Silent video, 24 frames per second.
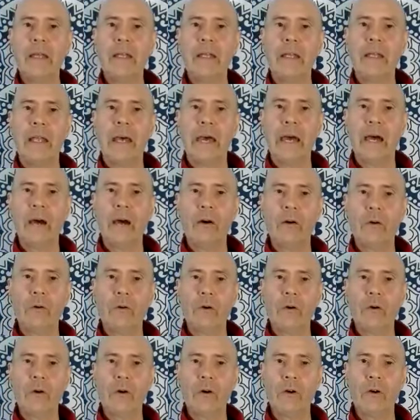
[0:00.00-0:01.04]
Now,
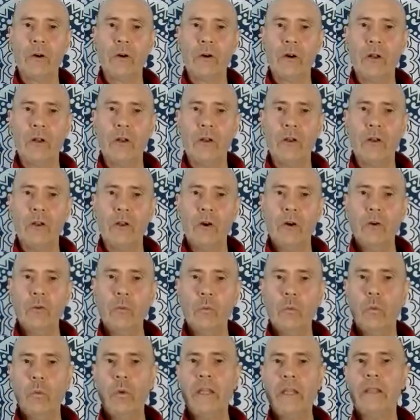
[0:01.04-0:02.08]

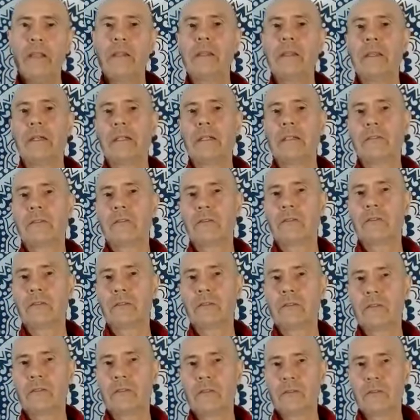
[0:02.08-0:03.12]
along with
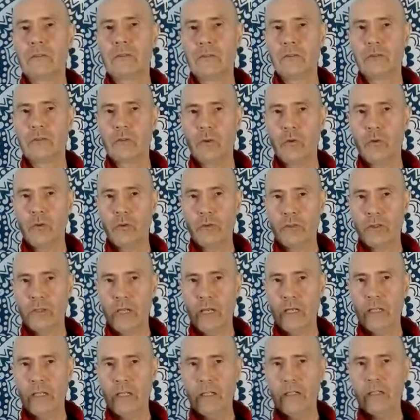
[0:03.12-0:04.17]
this, the jaw
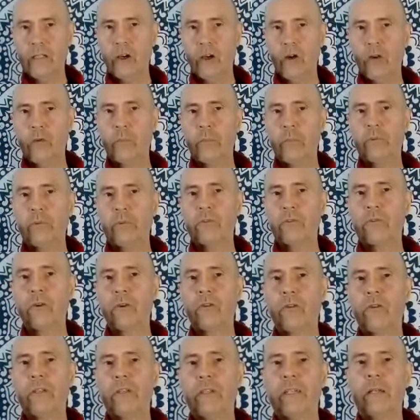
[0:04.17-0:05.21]
gently opens
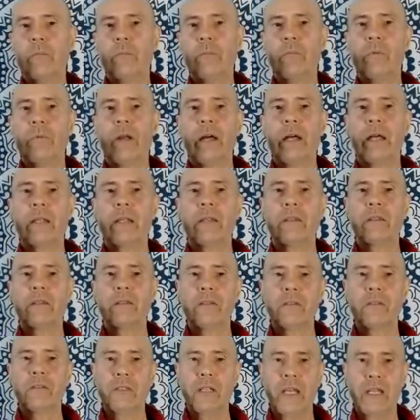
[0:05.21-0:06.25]
on the in-breath
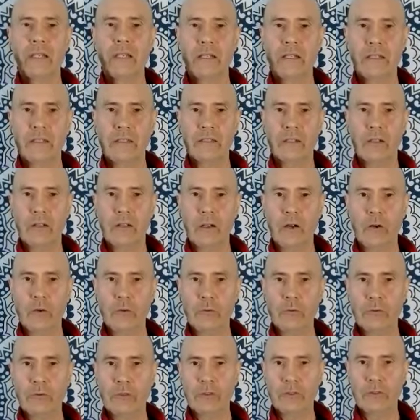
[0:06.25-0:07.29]
and gently
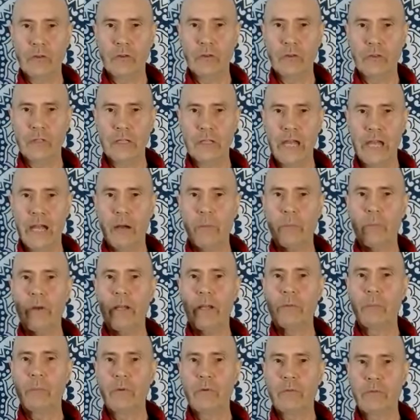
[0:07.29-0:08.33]
closes on the
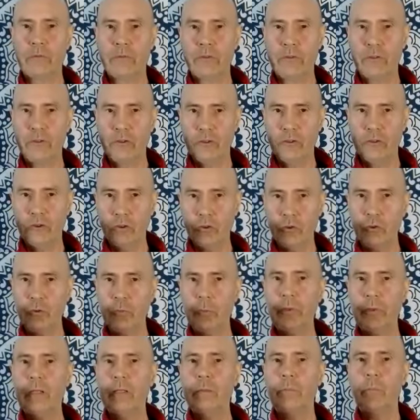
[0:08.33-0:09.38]
out-breath. But for the new
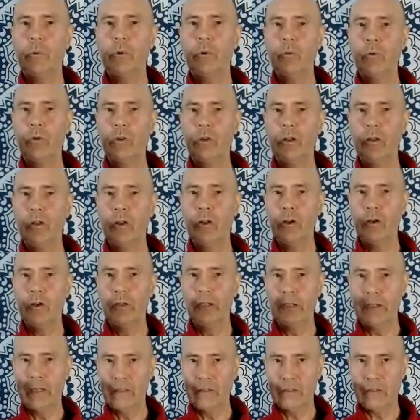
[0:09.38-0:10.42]
people who are
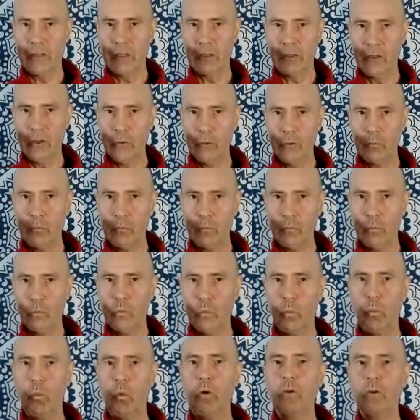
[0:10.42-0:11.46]
learning this, I don't
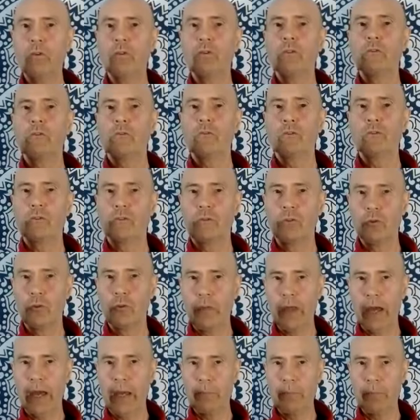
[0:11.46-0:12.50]
want you to do
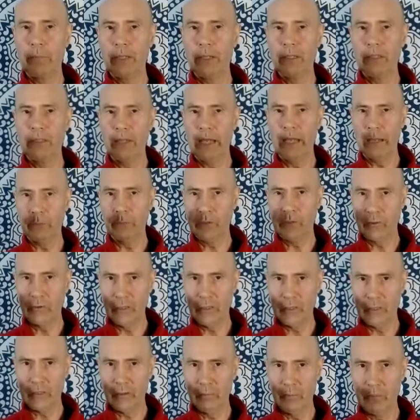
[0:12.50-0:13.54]
that bit yet, because
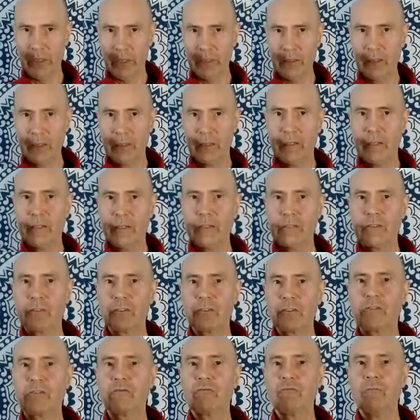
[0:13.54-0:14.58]
it can be
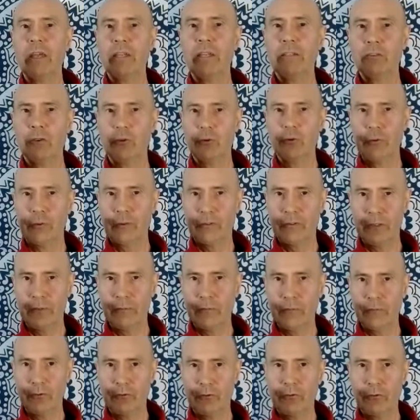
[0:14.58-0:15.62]
strenuous
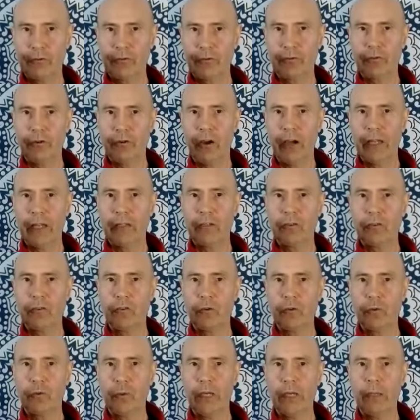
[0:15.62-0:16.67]
if you just try and
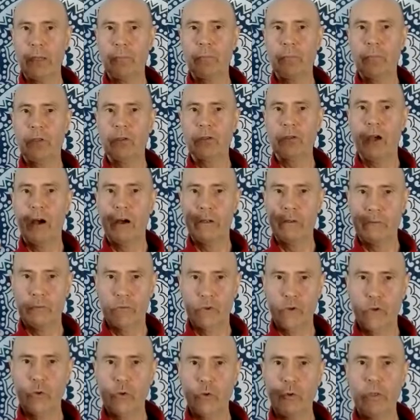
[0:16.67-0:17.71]
do it. You're kind of
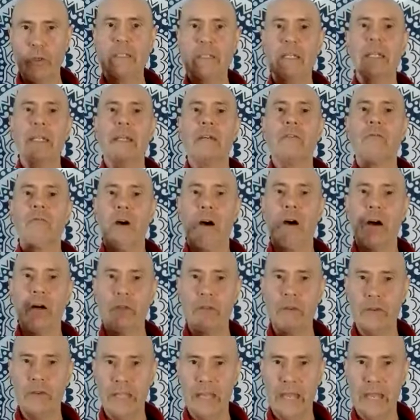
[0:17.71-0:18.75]
doing it
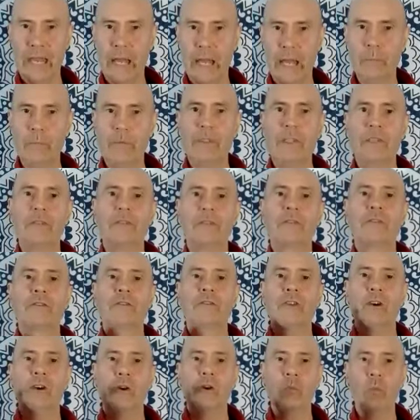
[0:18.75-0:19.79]
rather than it happens. There's a
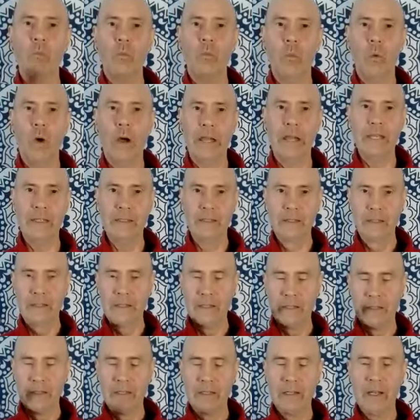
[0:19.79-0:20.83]
certain way
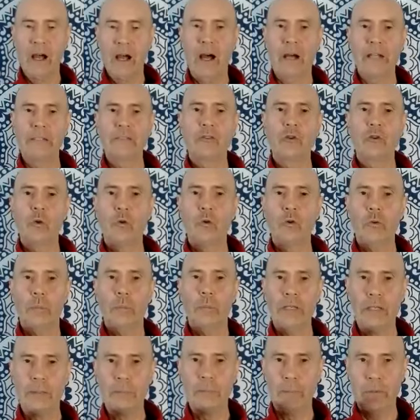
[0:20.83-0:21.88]
I talk
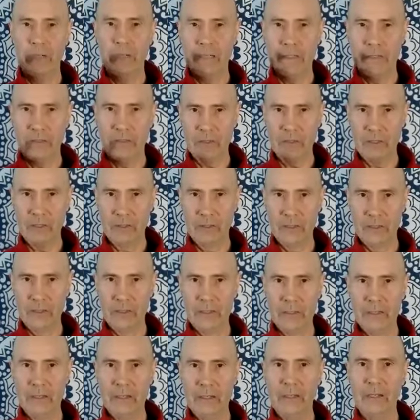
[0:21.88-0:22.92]
people into
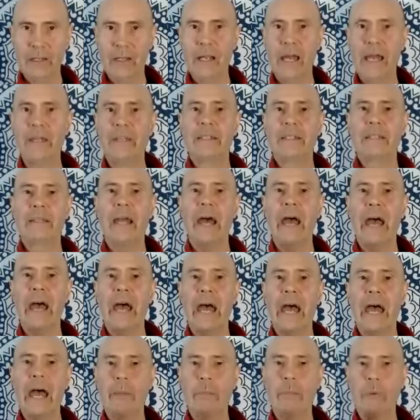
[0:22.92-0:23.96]
letting that
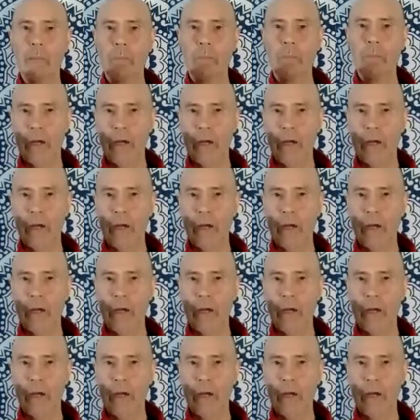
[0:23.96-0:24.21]
happen.